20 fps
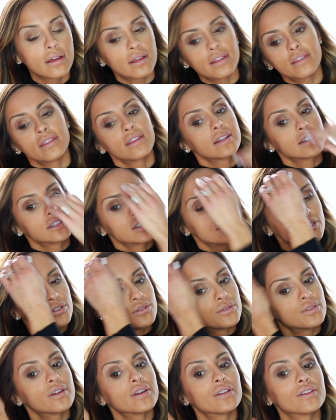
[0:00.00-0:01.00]
And then to
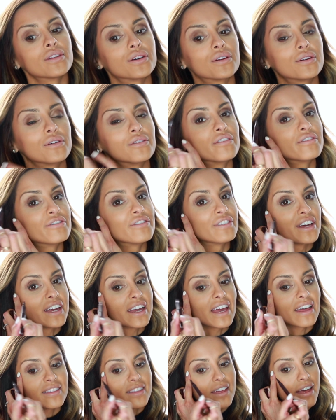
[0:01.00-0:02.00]
do the little
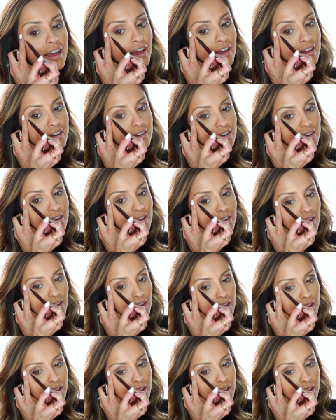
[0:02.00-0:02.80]
flick at the end,